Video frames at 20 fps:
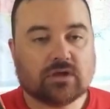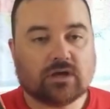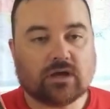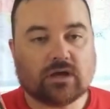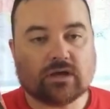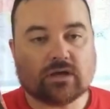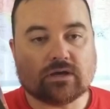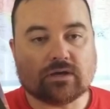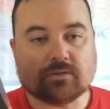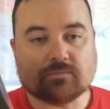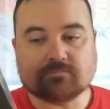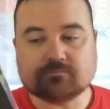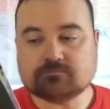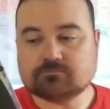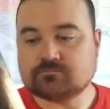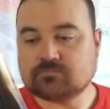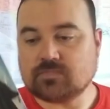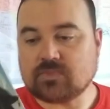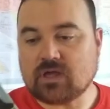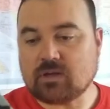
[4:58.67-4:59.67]

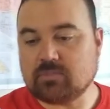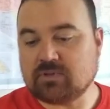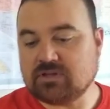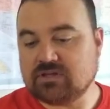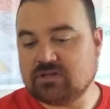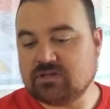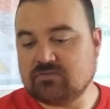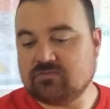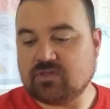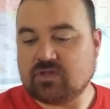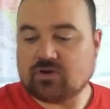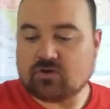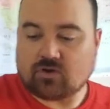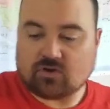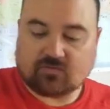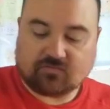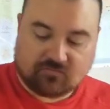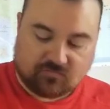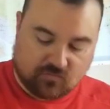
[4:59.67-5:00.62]
I believe there are